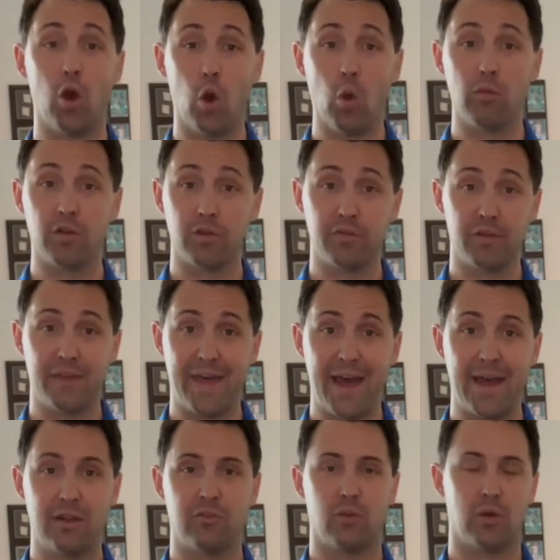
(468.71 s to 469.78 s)
over for
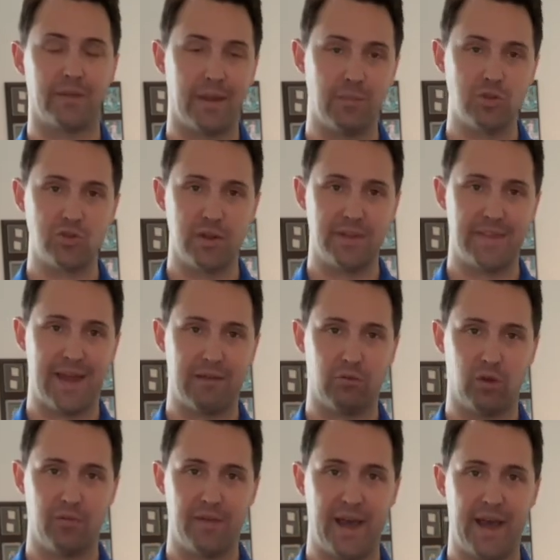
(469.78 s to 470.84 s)
that, so I'll demonstrate that
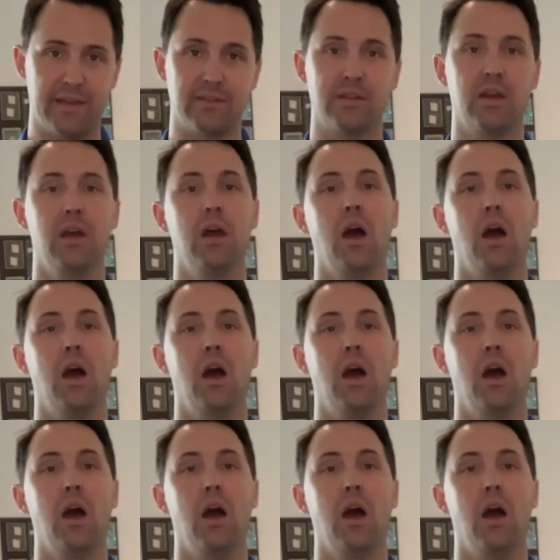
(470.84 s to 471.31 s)
real fast.